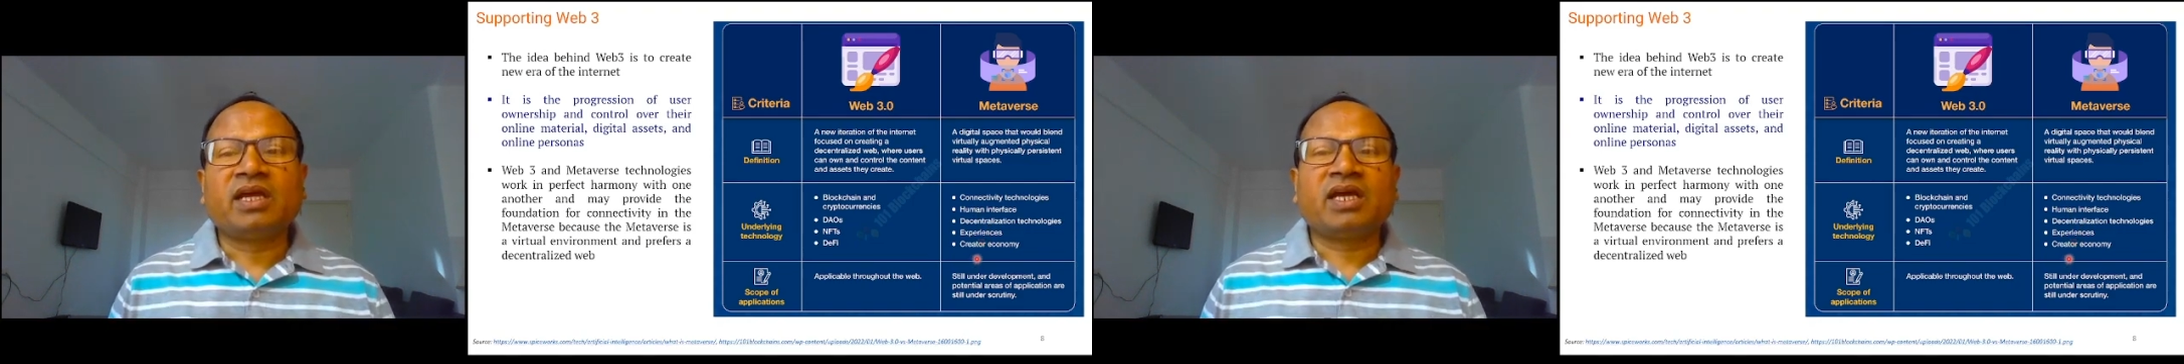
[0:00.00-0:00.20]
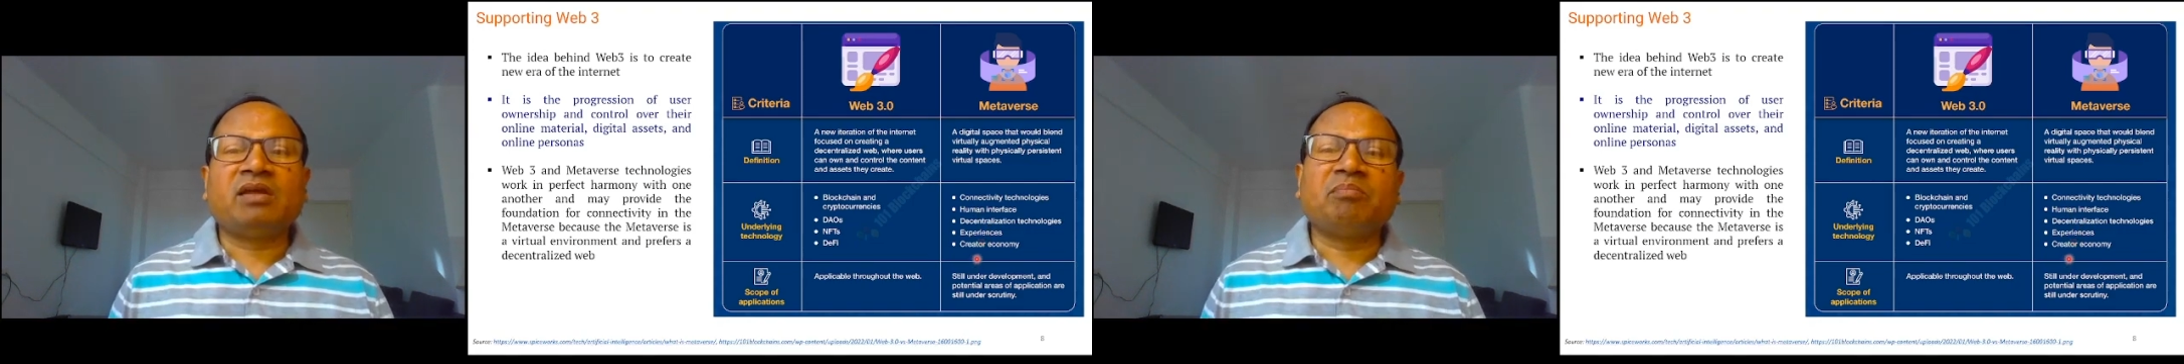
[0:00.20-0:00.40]

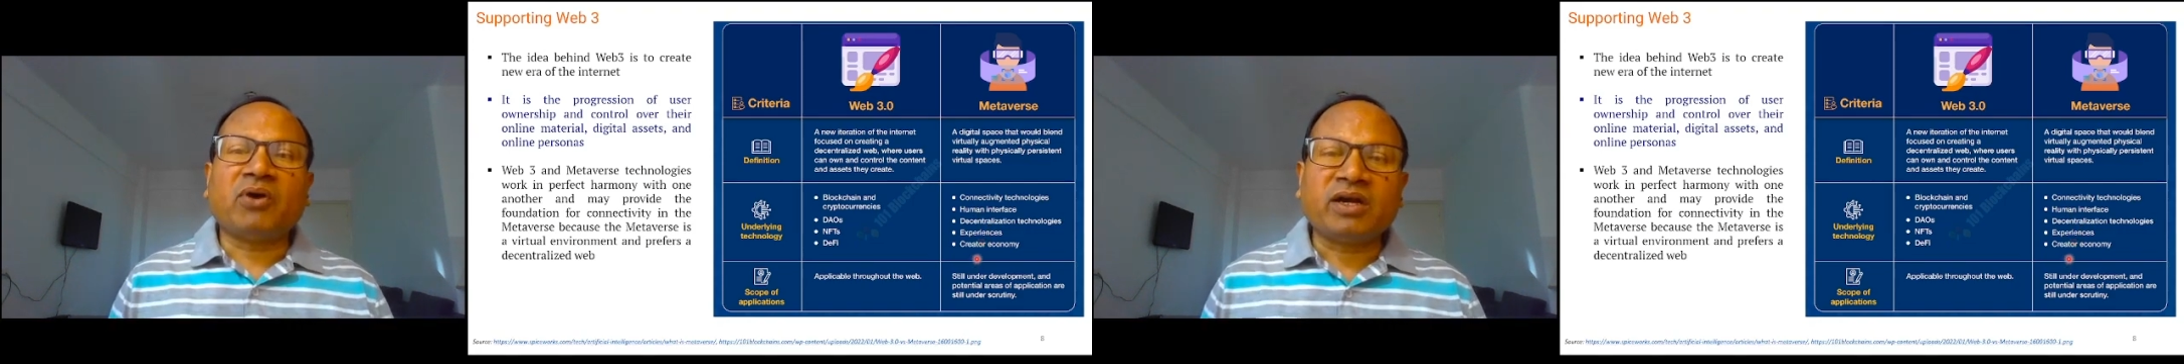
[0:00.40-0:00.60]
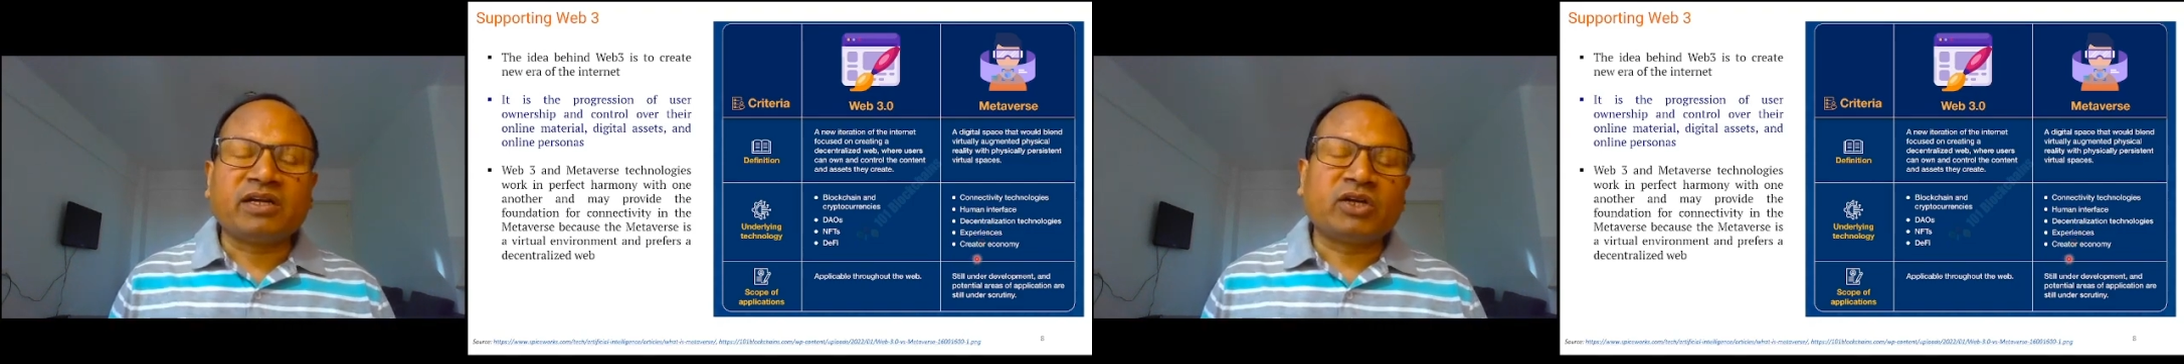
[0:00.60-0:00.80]
an
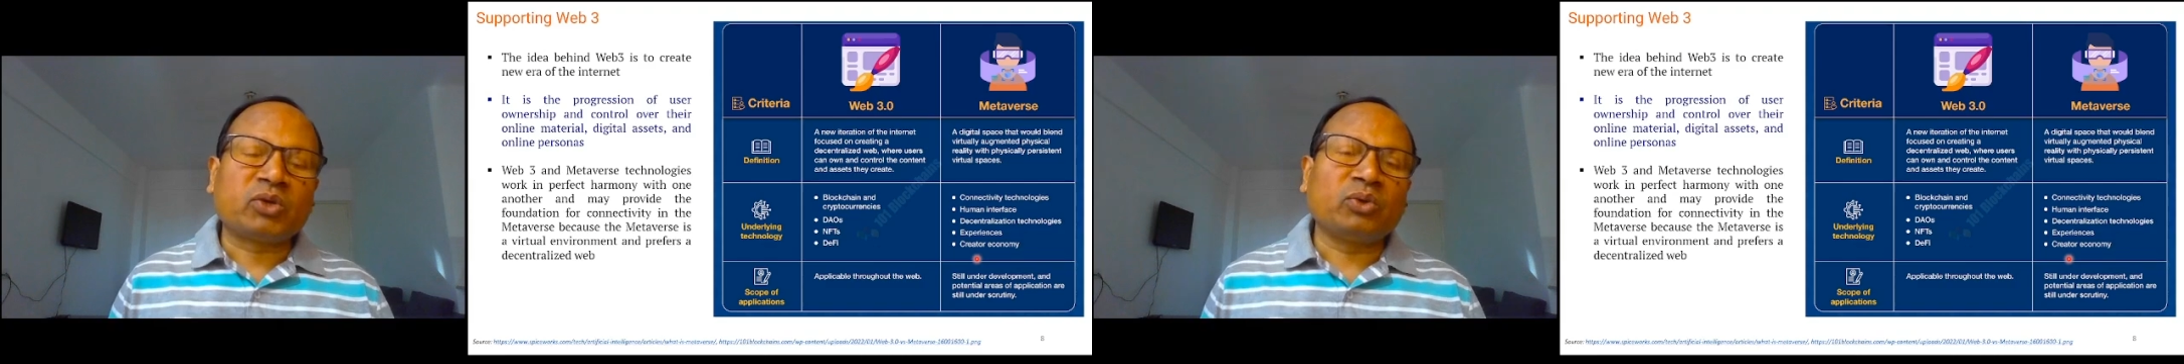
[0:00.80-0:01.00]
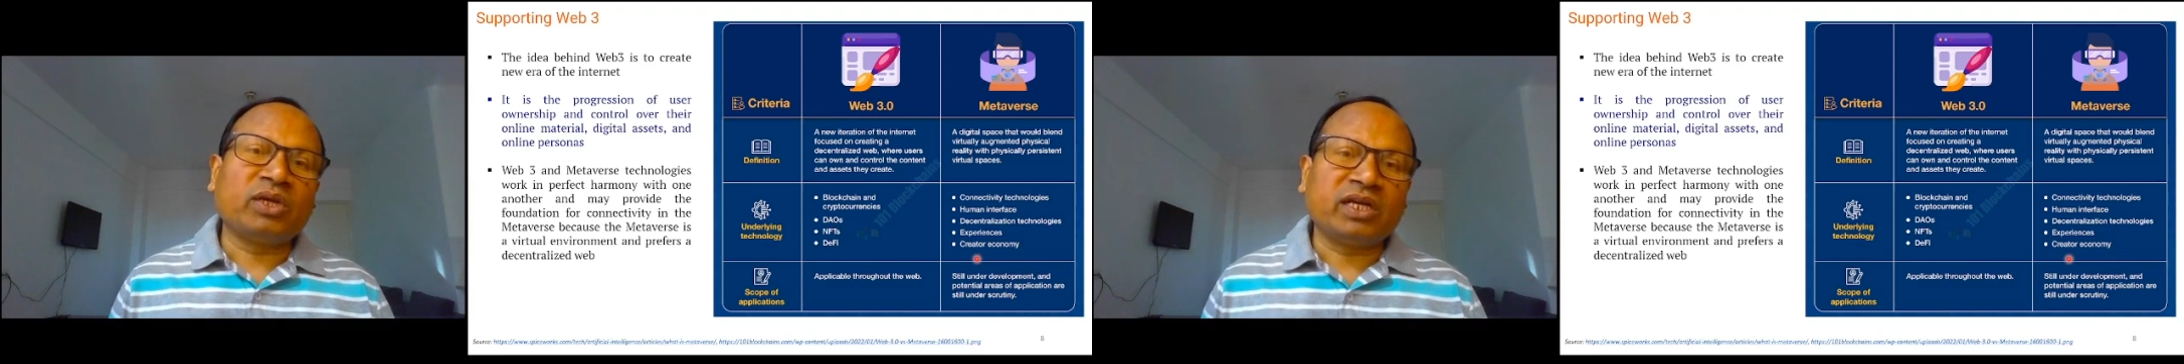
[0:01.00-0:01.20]
important
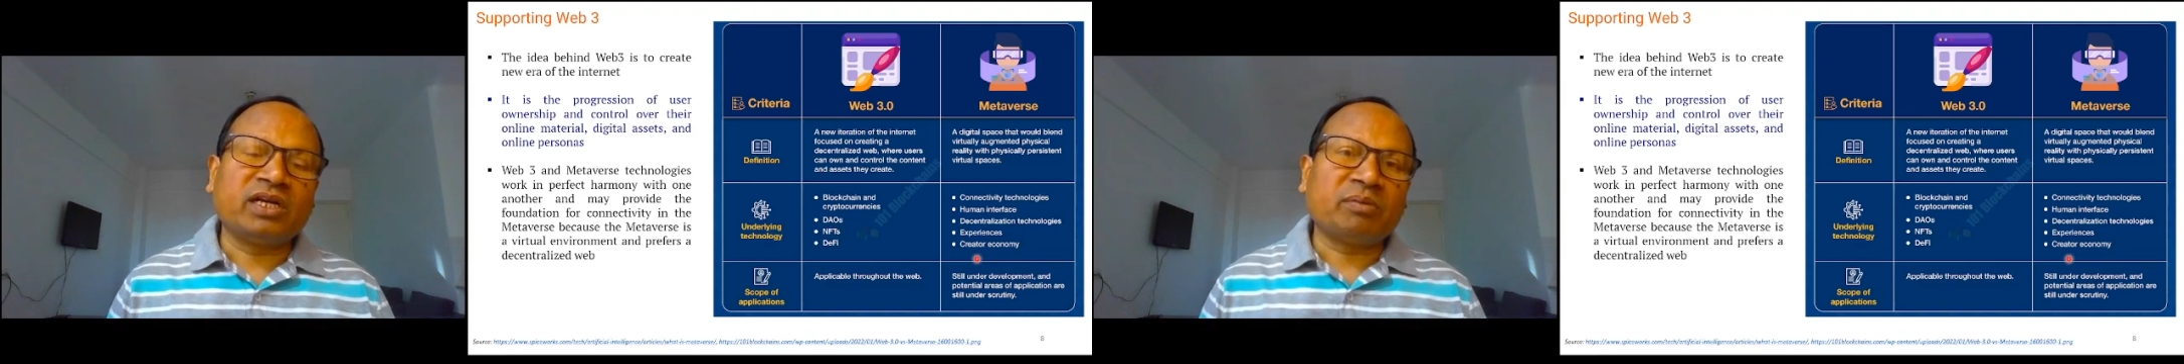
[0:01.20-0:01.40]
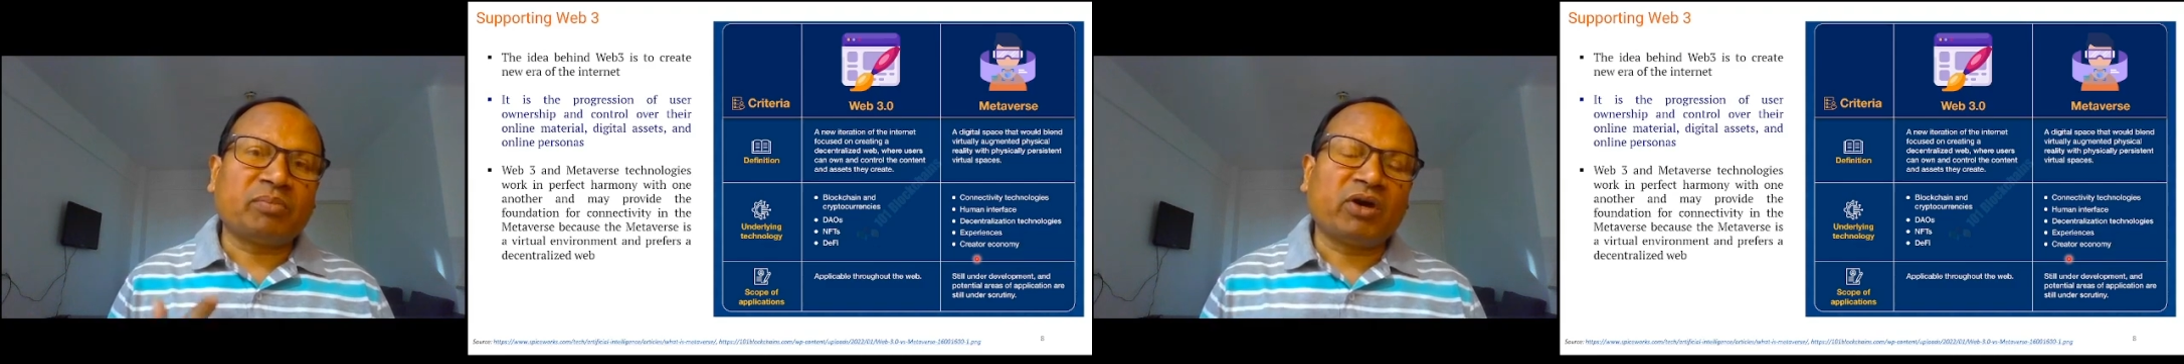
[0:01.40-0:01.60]
role
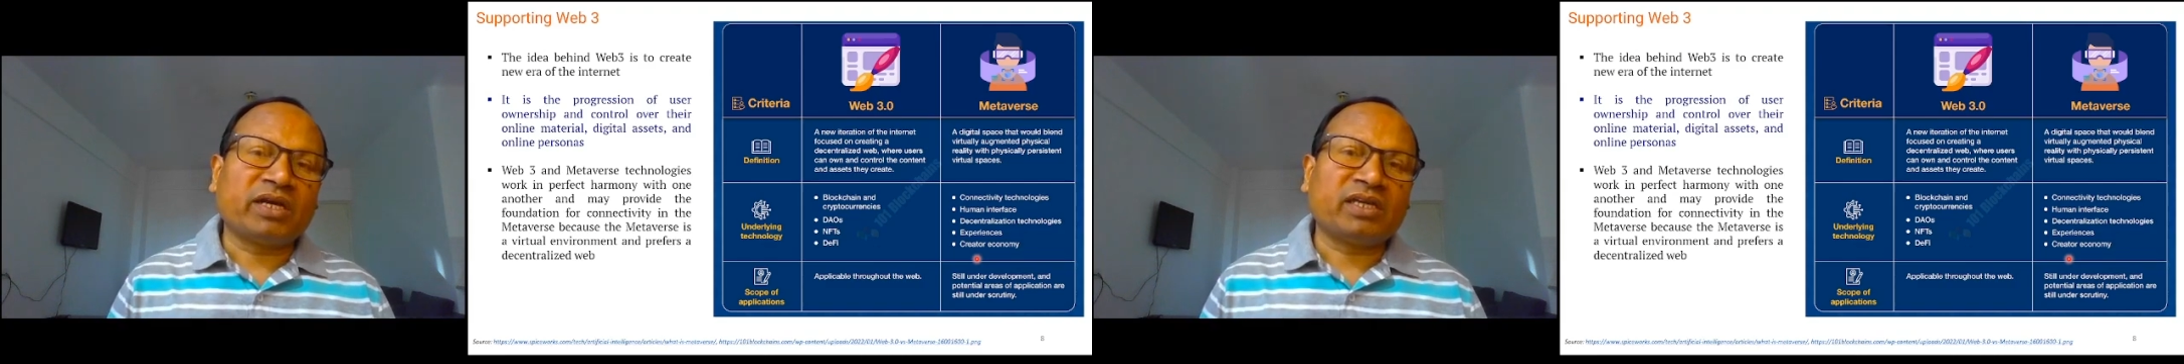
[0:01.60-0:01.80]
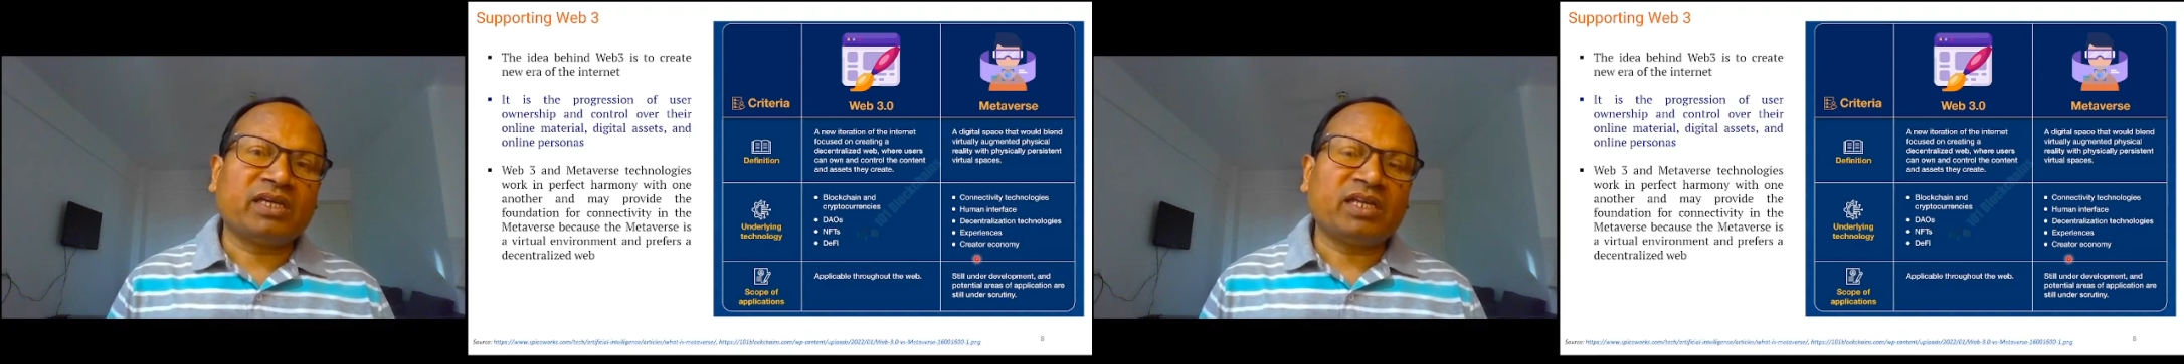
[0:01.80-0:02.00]
in
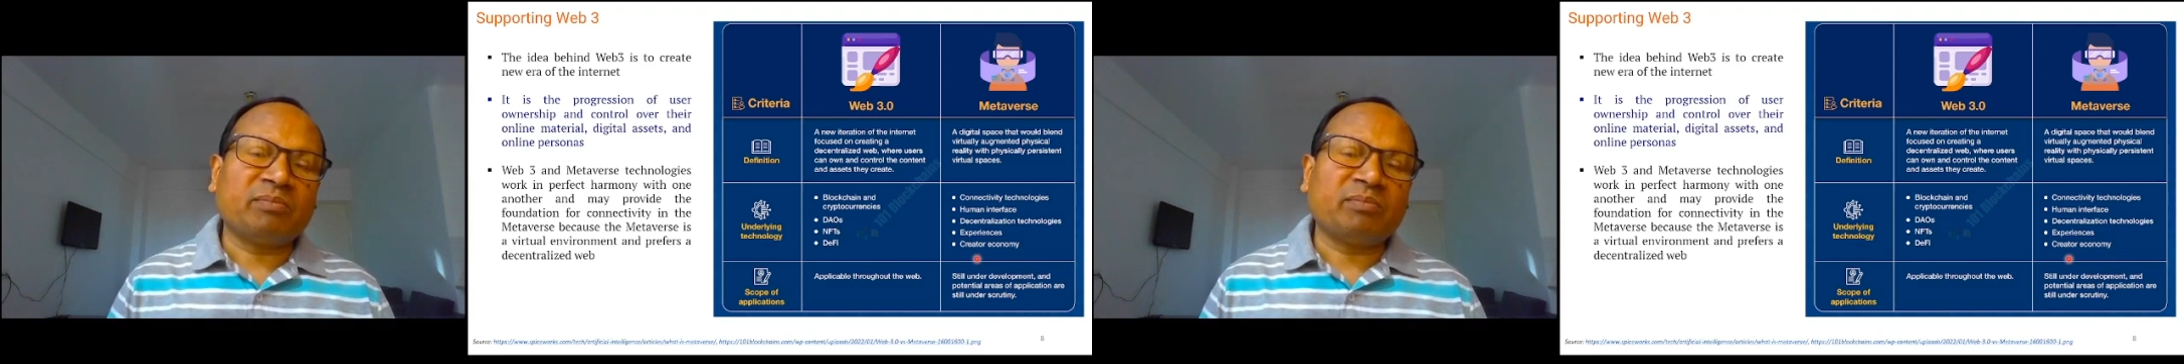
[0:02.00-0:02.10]
deploying,